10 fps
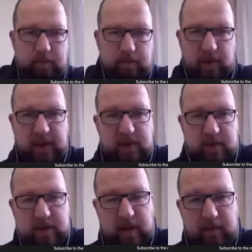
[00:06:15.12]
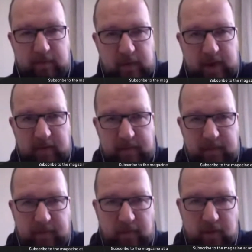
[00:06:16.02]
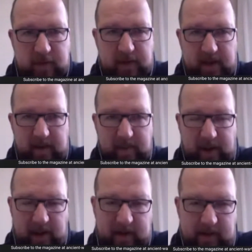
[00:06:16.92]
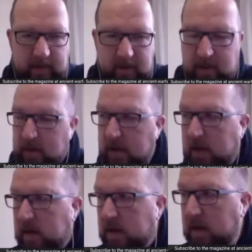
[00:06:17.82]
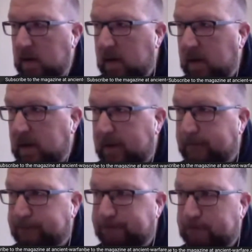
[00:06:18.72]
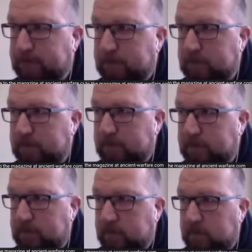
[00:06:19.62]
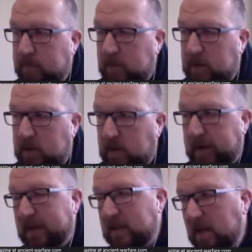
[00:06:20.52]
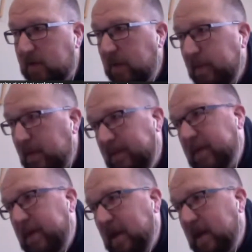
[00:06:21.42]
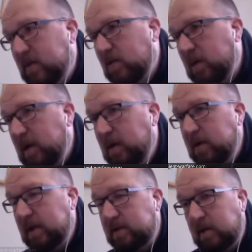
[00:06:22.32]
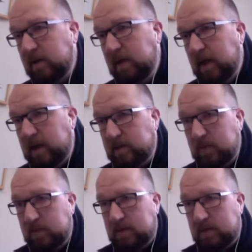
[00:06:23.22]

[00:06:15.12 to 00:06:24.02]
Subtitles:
brace yourself for the force of that impact. So that's kind of a vague answer. I realize